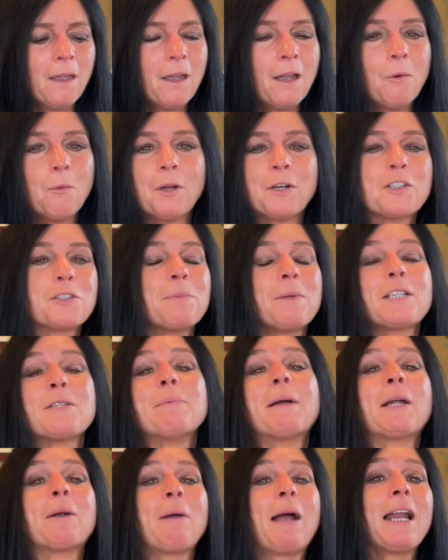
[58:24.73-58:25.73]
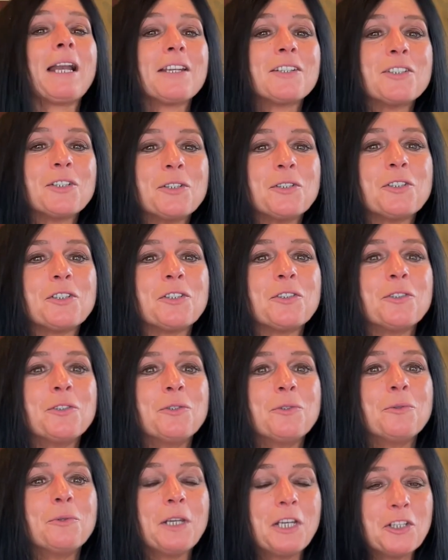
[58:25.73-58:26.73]
want to express my gratitude
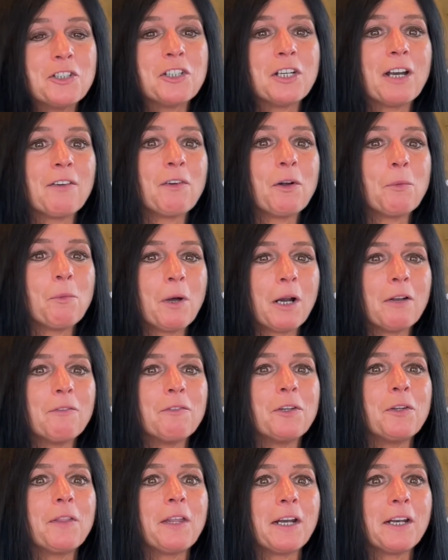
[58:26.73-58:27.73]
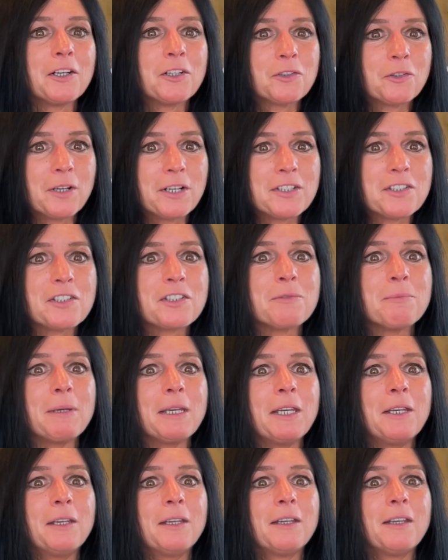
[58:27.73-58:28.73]
to each and every one of you that entrusts
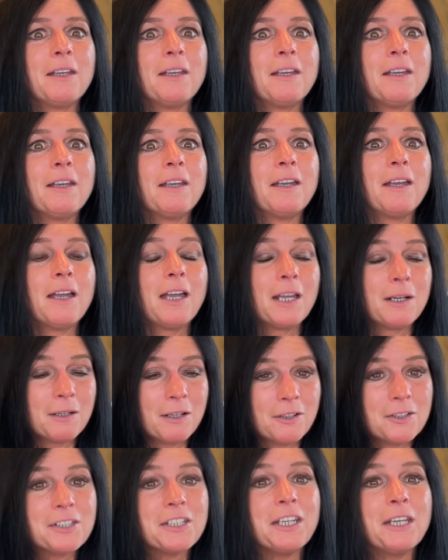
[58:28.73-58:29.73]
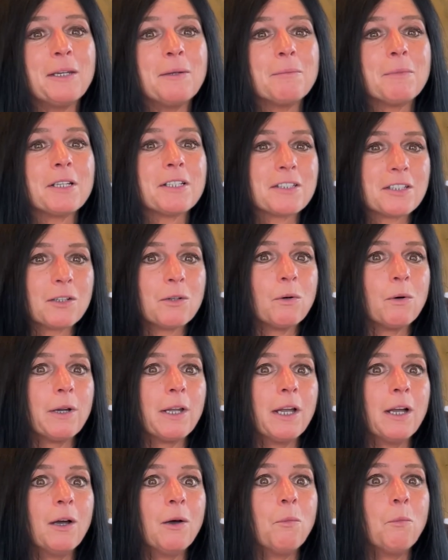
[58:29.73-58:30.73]
me and our team at
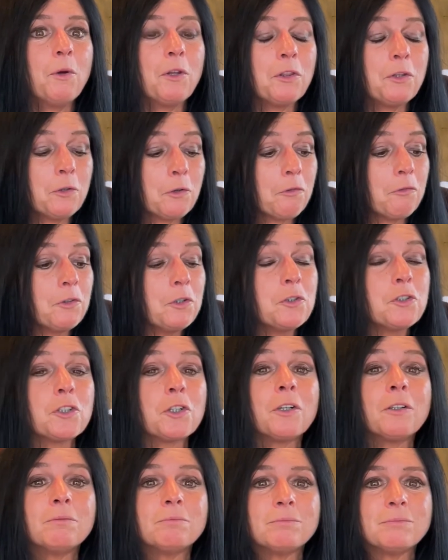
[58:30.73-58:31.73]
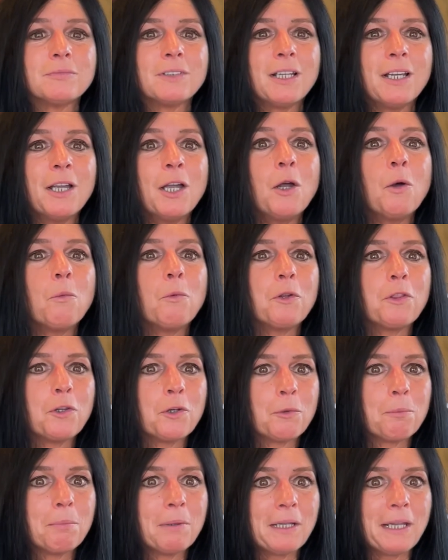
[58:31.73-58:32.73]
Sequoia with your future, with
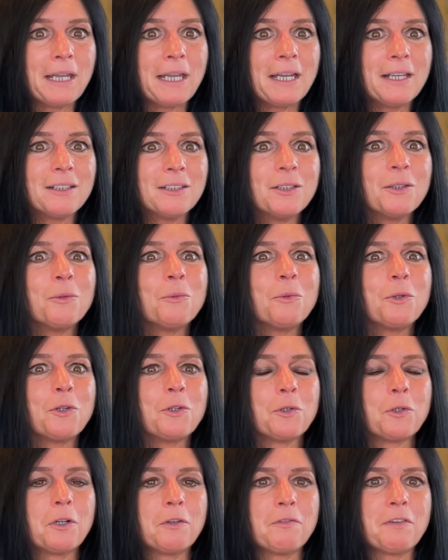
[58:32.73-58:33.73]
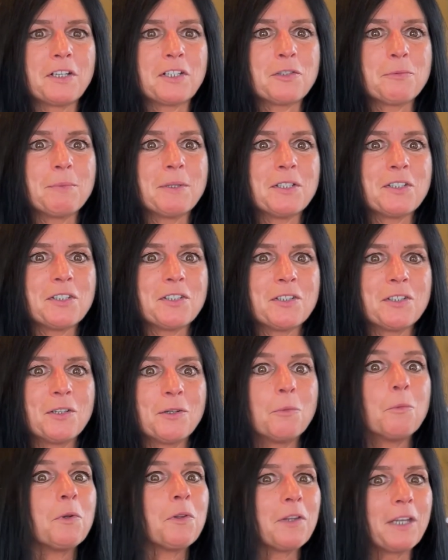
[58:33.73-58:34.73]
your plan, with your investments,
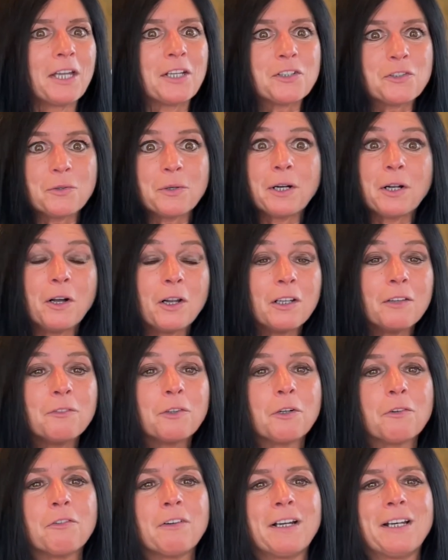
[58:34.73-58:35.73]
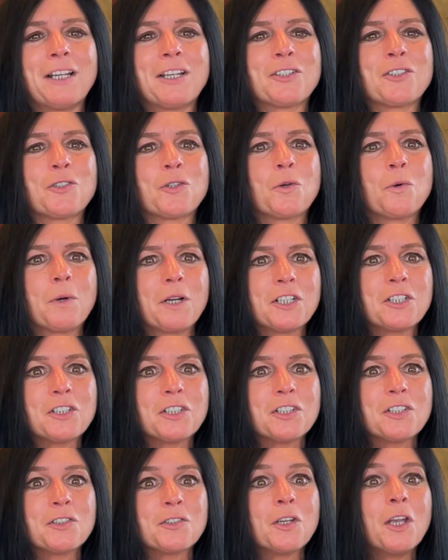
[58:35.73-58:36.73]
with answering all of your financial
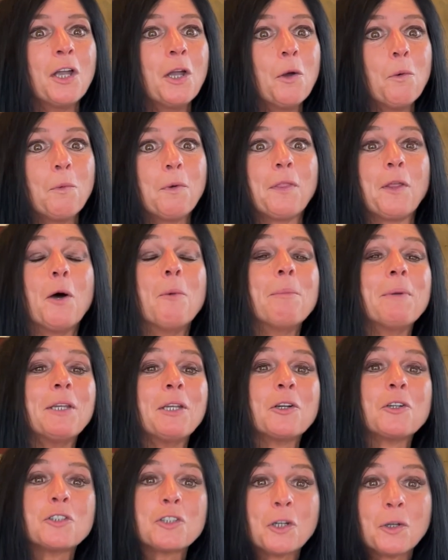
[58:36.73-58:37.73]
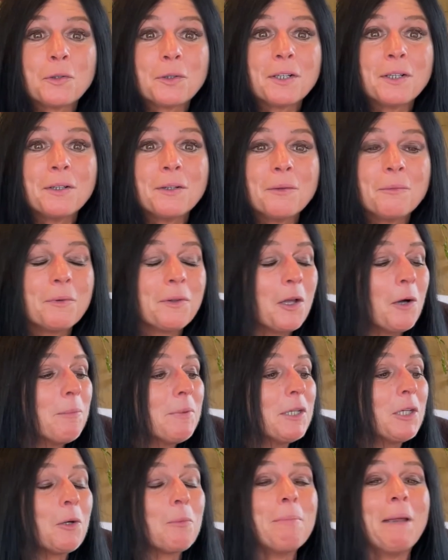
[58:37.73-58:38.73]
questions, with helping your children, with
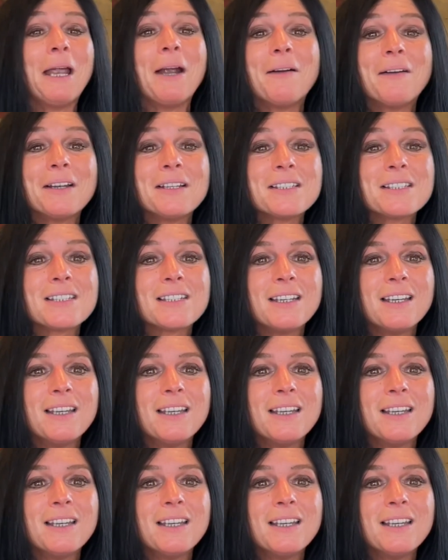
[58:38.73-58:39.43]
helping your parents.